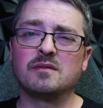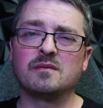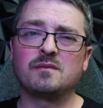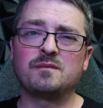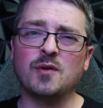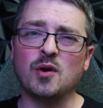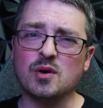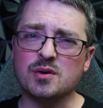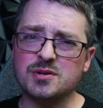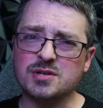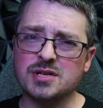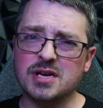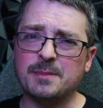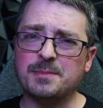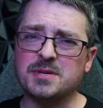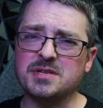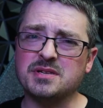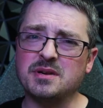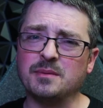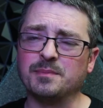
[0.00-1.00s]

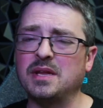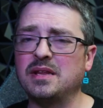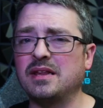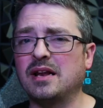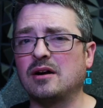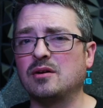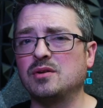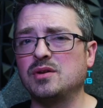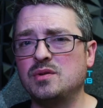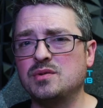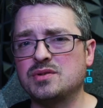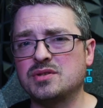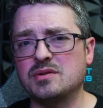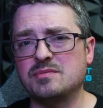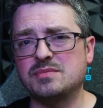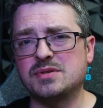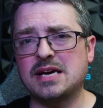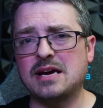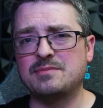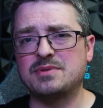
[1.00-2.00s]
Photoshop is something that I'll use
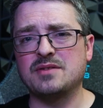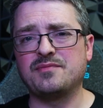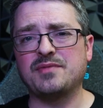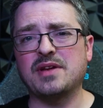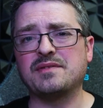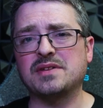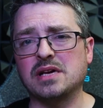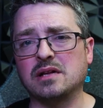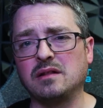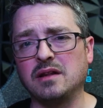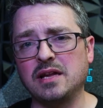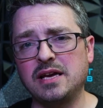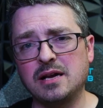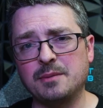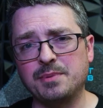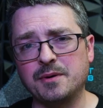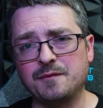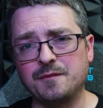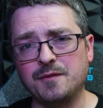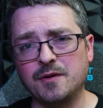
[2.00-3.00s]
sometimes if I have to clean
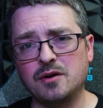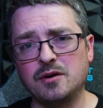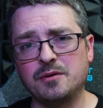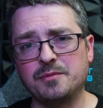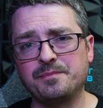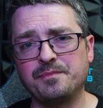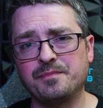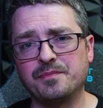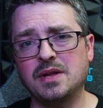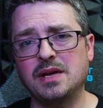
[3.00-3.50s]
up a photo.